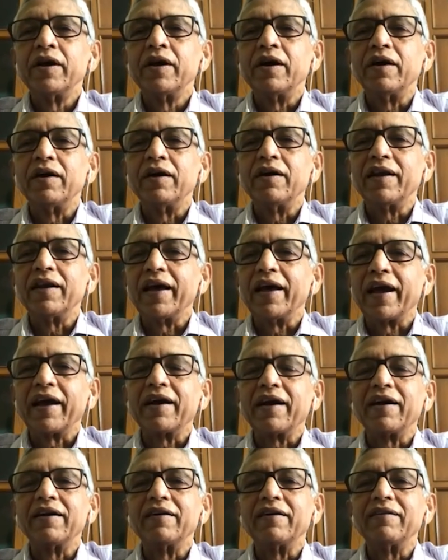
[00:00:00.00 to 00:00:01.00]
uh, like,
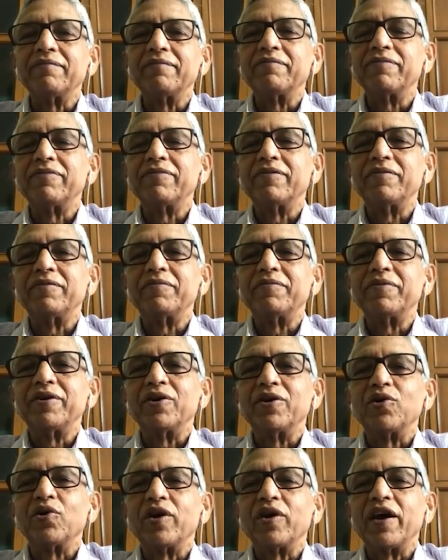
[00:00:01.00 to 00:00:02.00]
uh, you
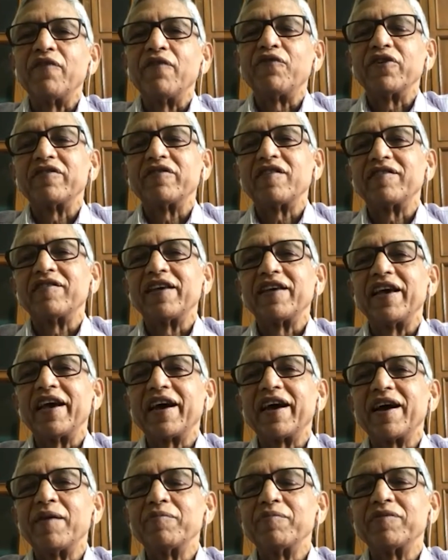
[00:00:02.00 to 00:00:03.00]
know, F S S A I
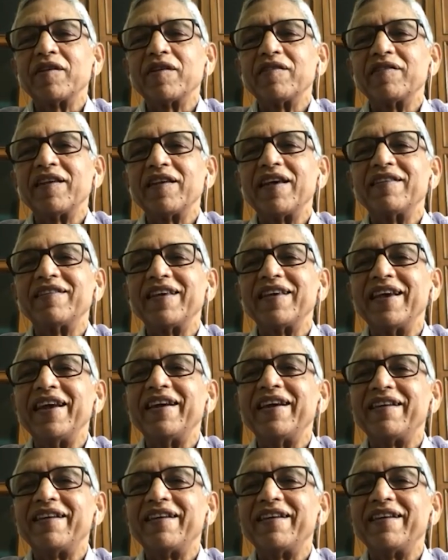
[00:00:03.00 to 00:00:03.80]
comes and says, Eat